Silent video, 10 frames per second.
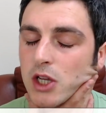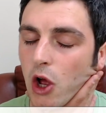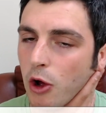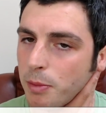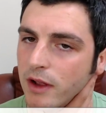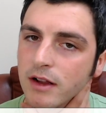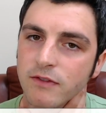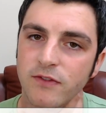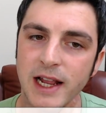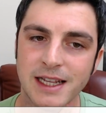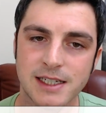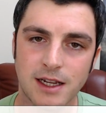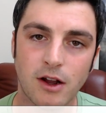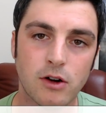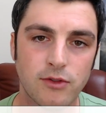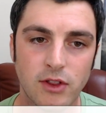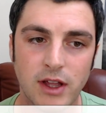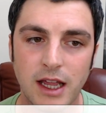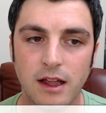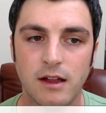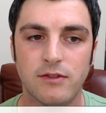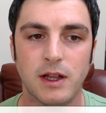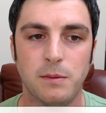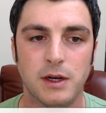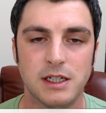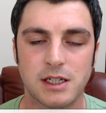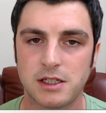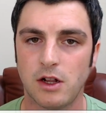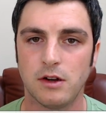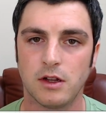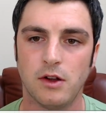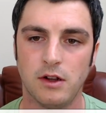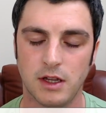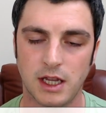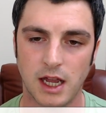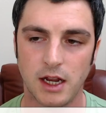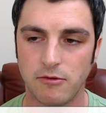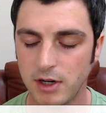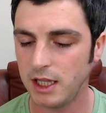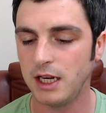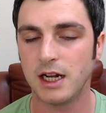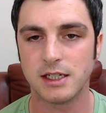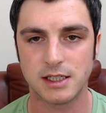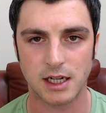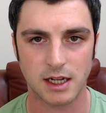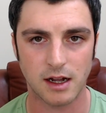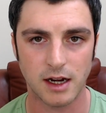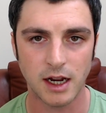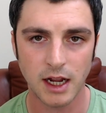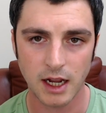Top fellas over there at vaporneesigstore.co.uk. Really nice guy.